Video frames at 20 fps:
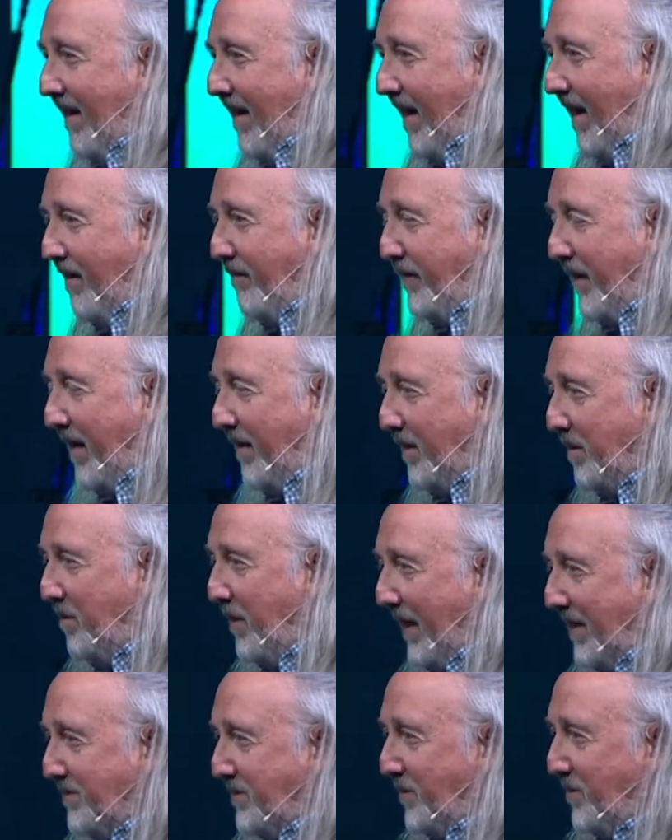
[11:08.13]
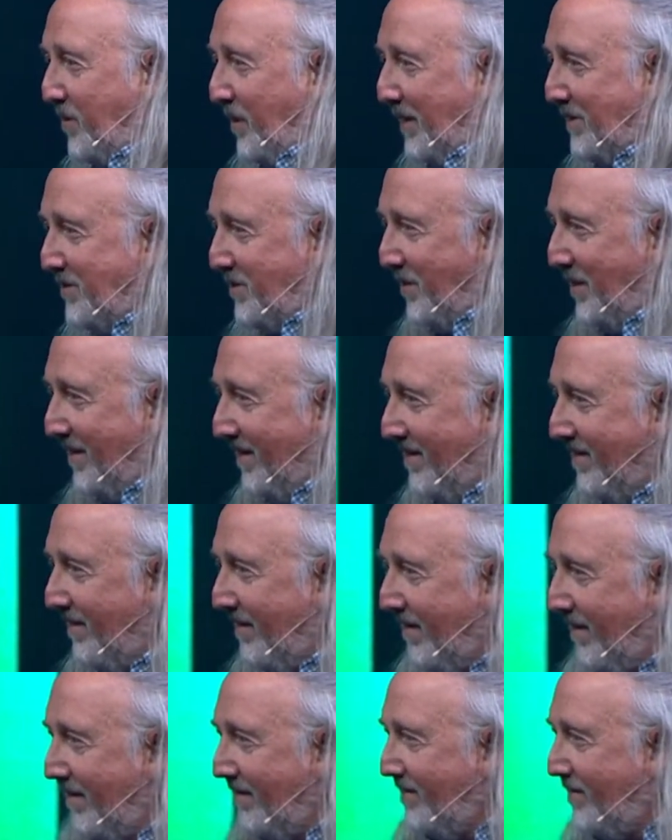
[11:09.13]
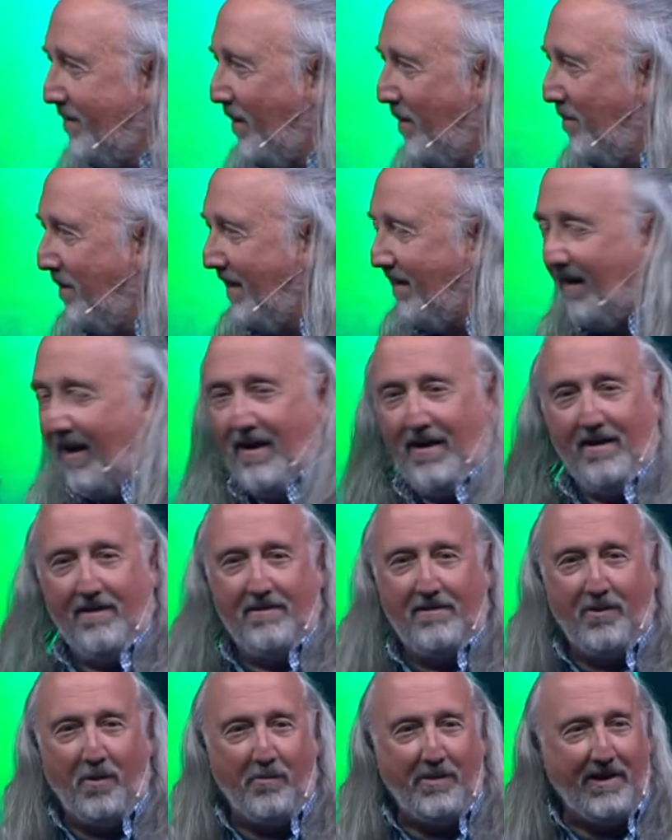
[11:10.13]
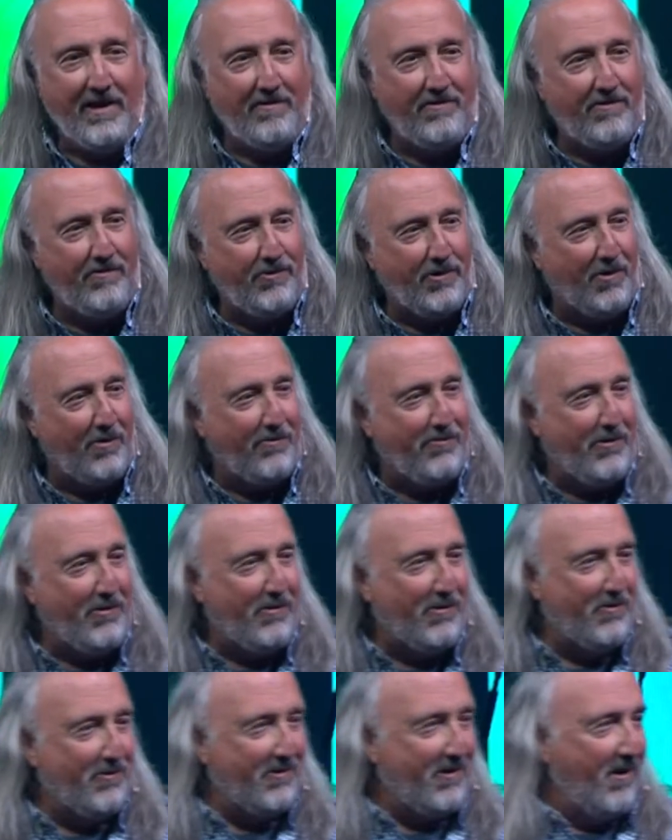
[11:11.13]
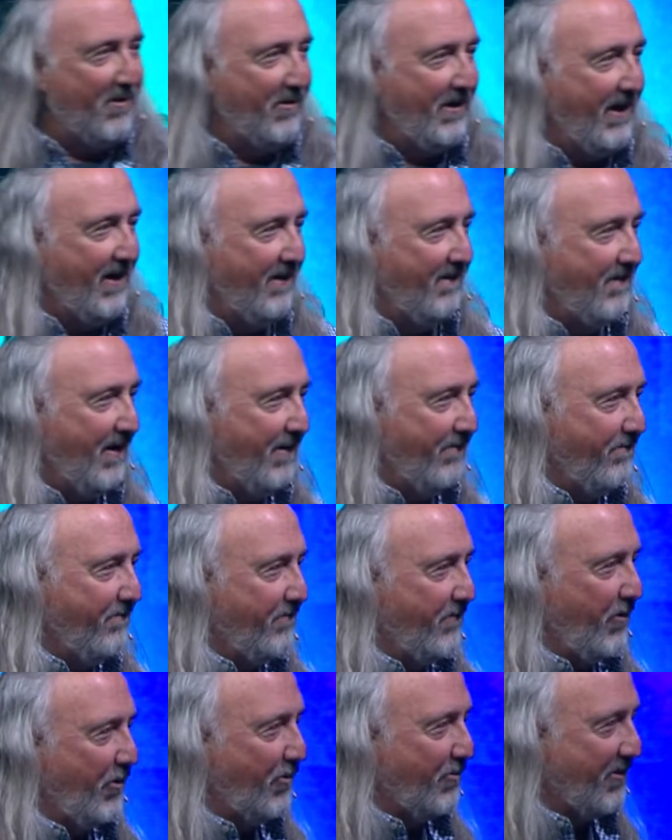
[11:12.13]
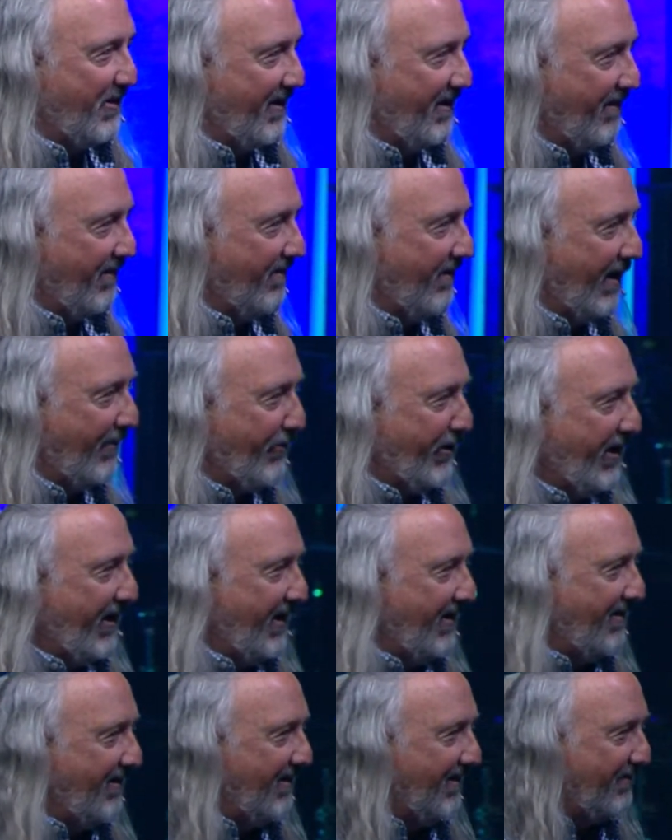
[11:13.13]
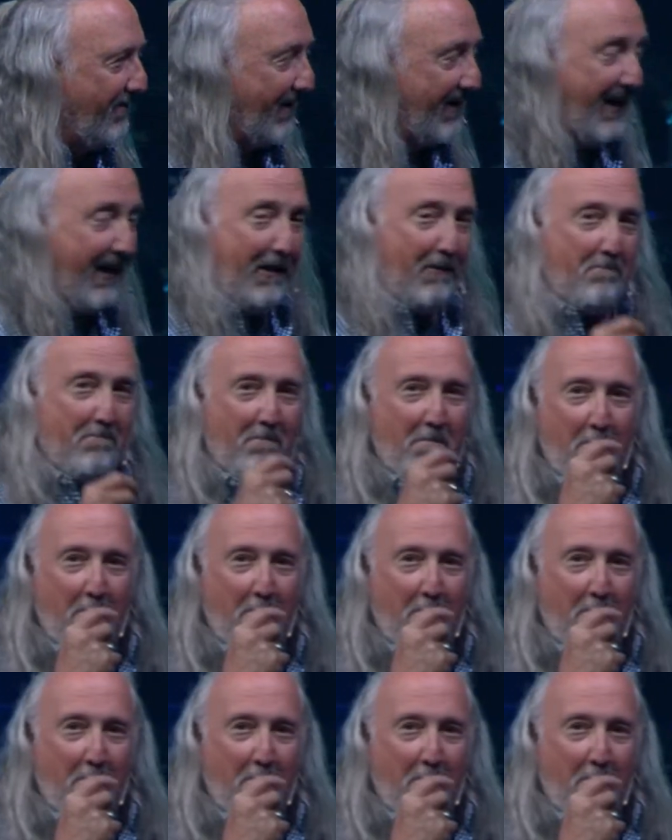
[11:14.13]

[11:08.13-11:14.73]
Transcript: Our founding pastor, Craig Strickland, told me that joke a few years ago, and I use it every day if I can.